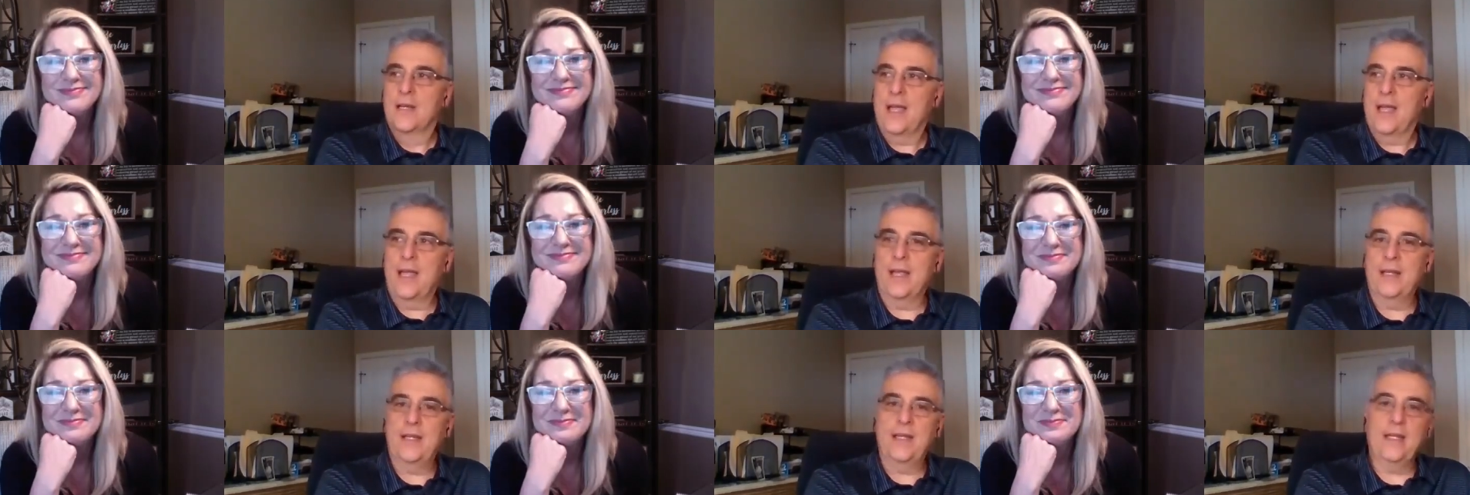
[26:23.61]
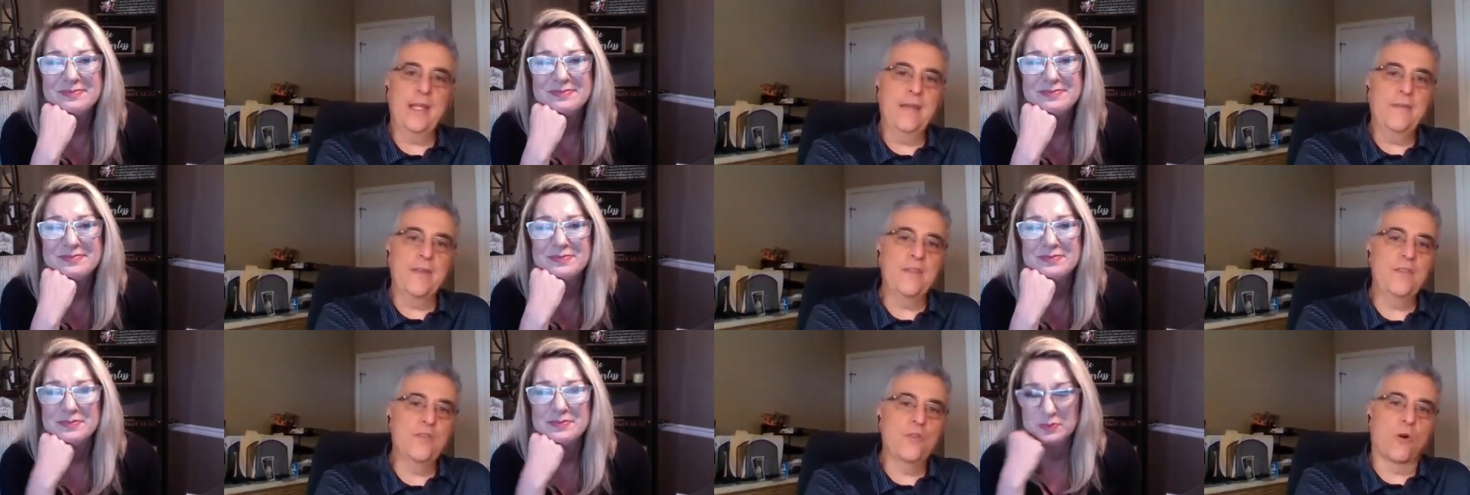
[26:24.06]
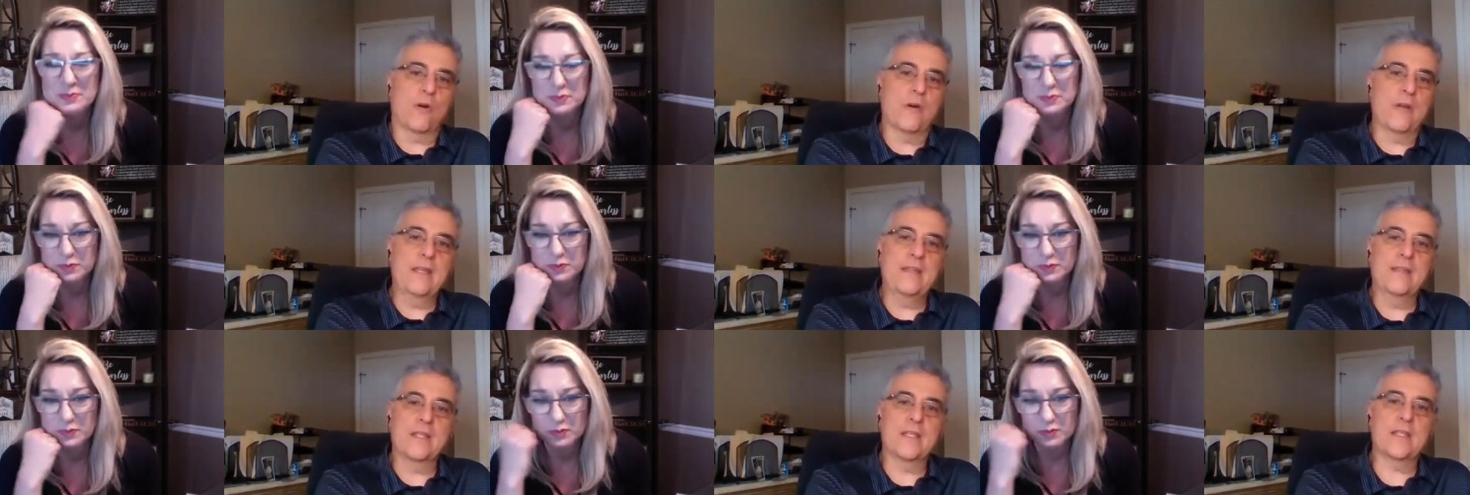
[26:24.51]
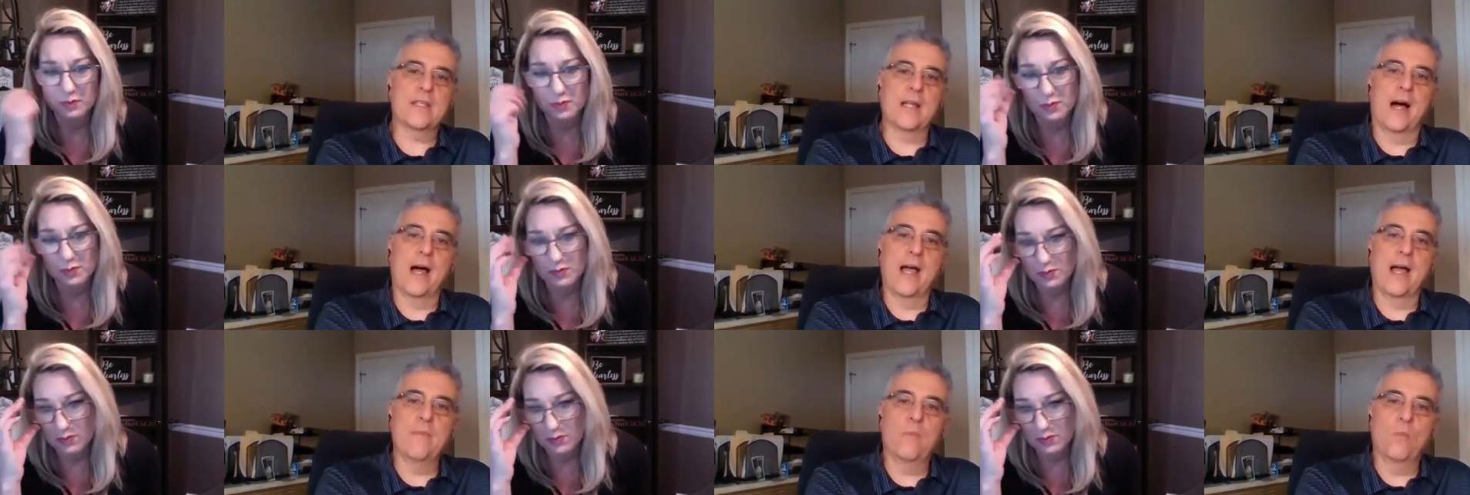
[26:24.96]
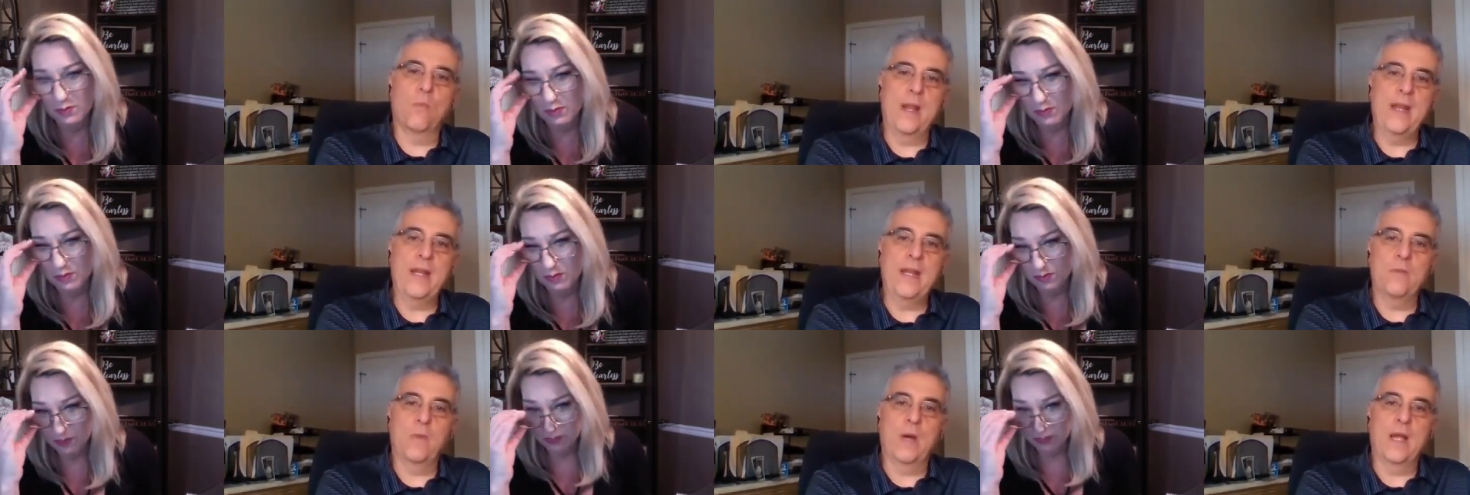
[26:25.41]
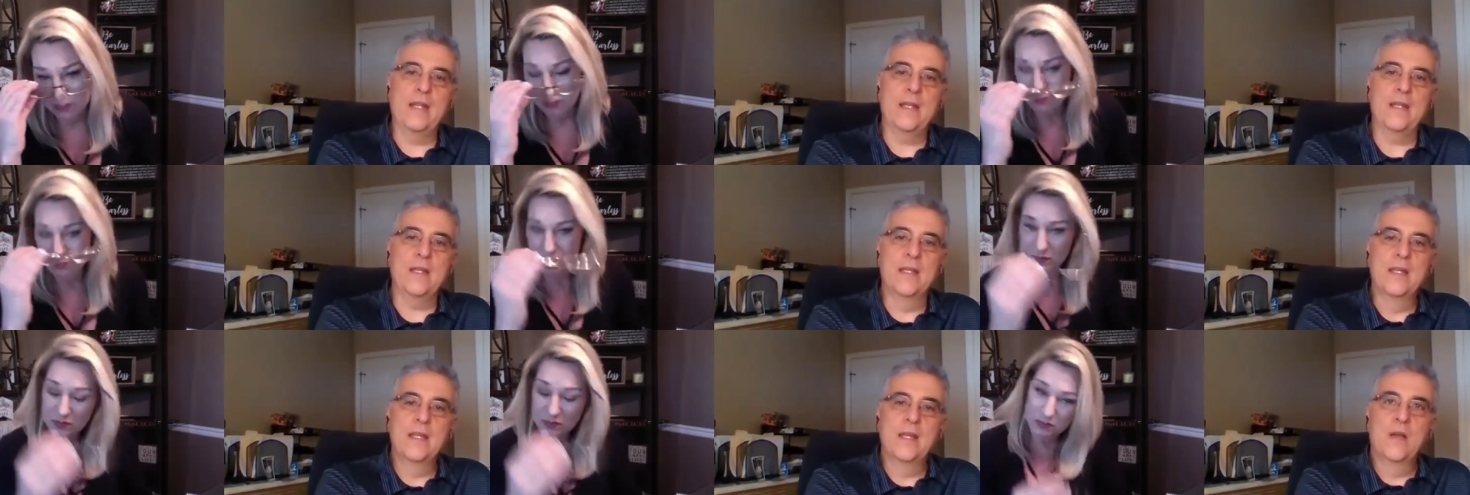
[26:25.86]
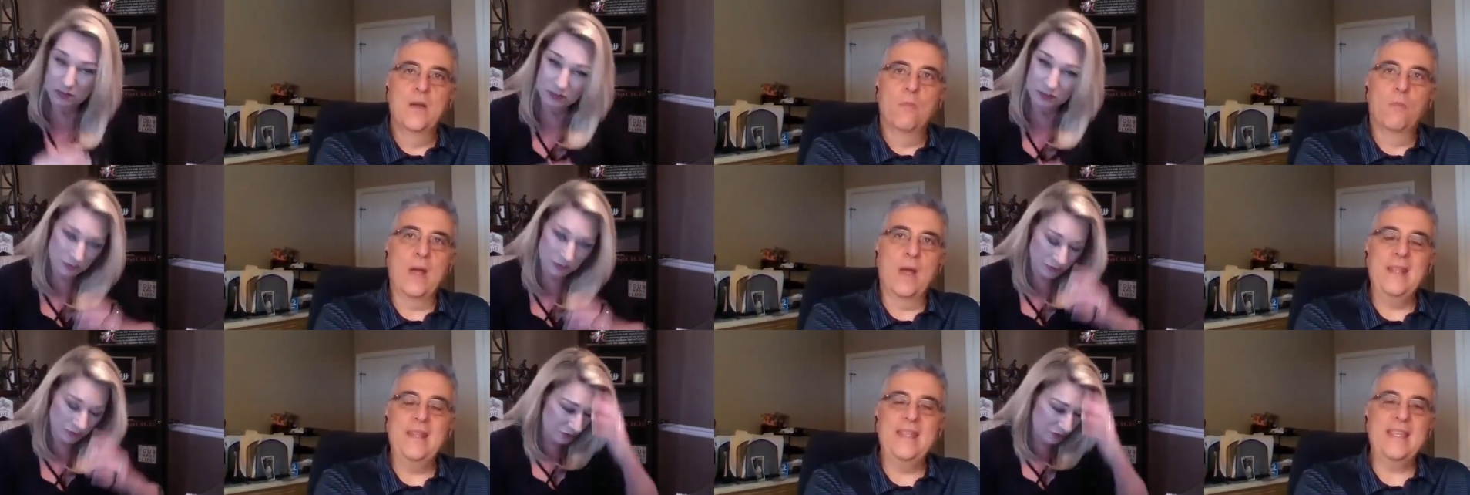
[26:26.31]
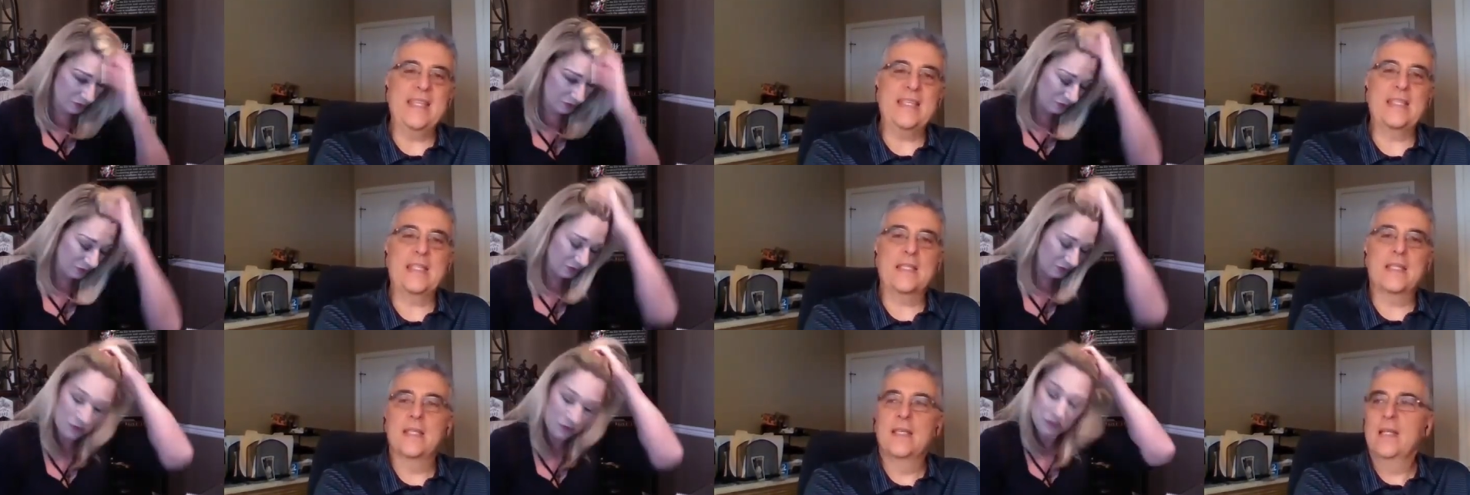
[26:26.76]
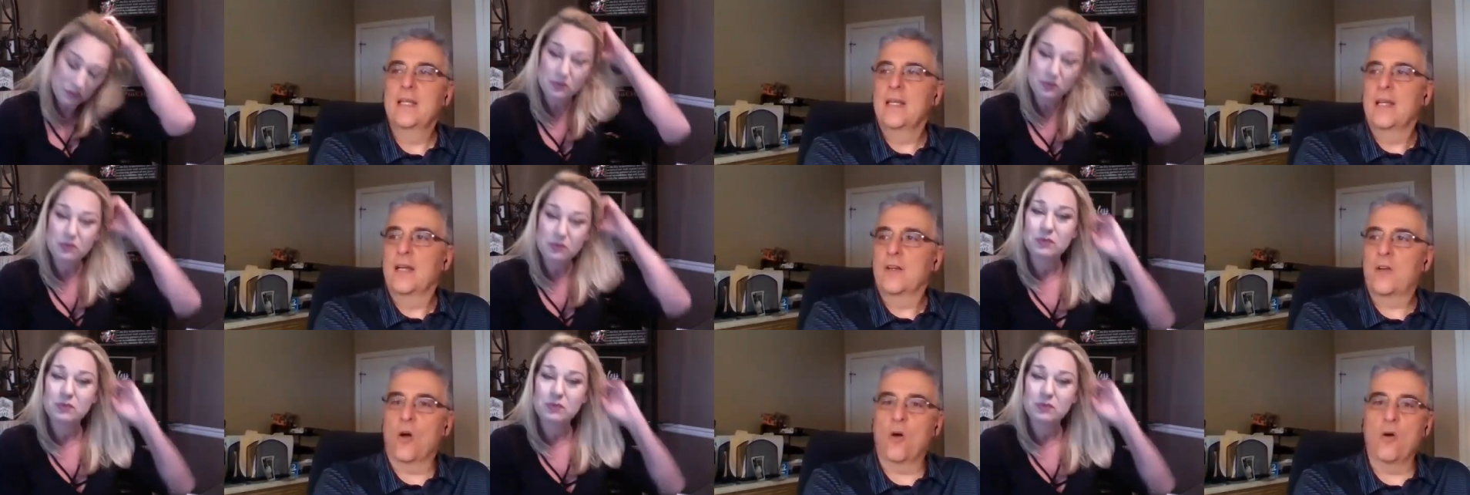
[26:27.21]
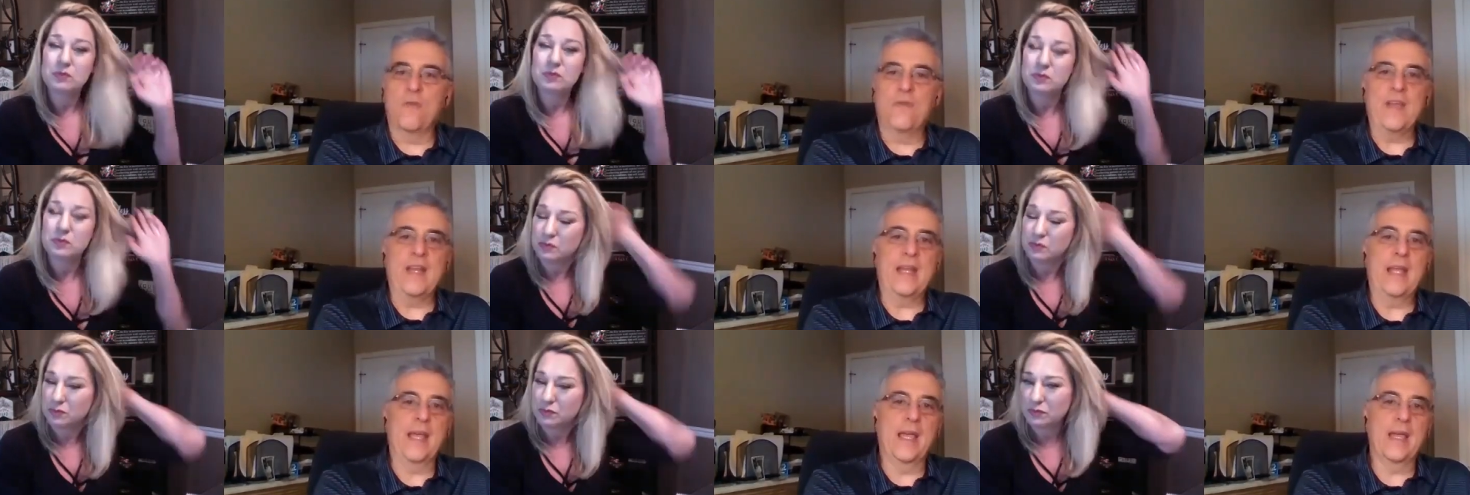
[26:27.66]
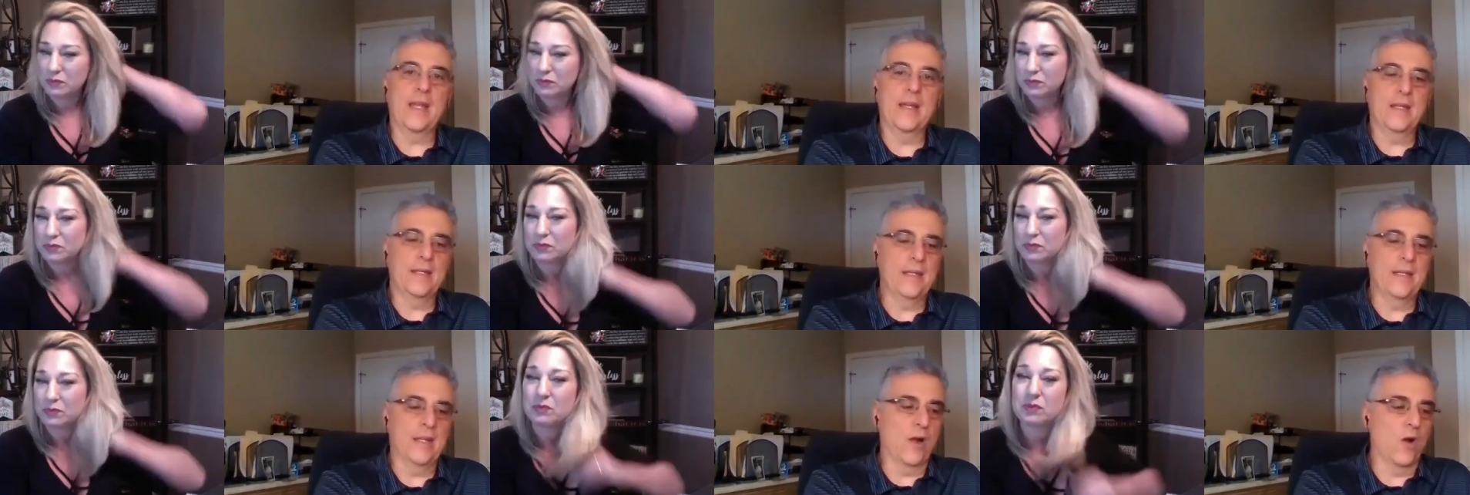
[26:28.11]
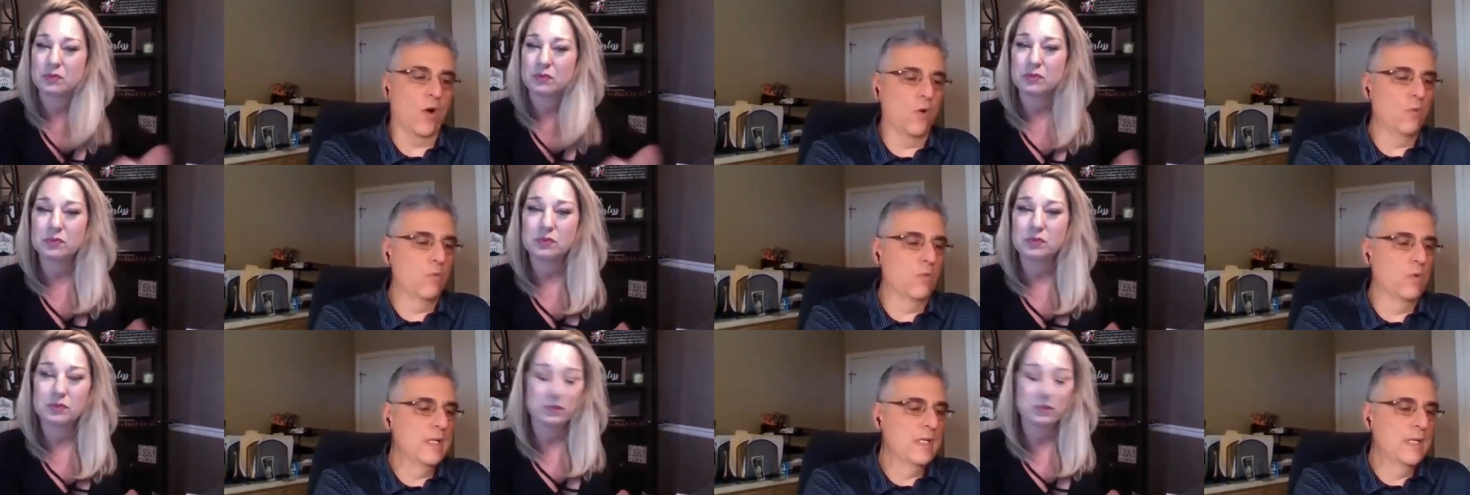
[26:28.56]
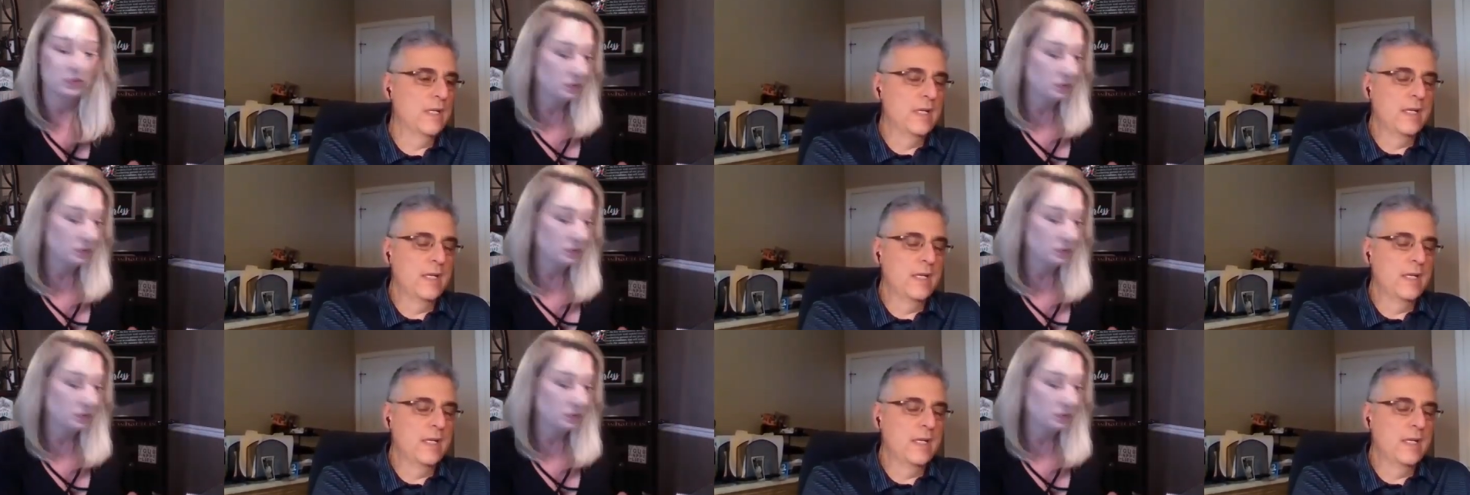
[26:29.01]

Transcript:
Speaker 1: And even during this time, when when when this COVID hit, you know,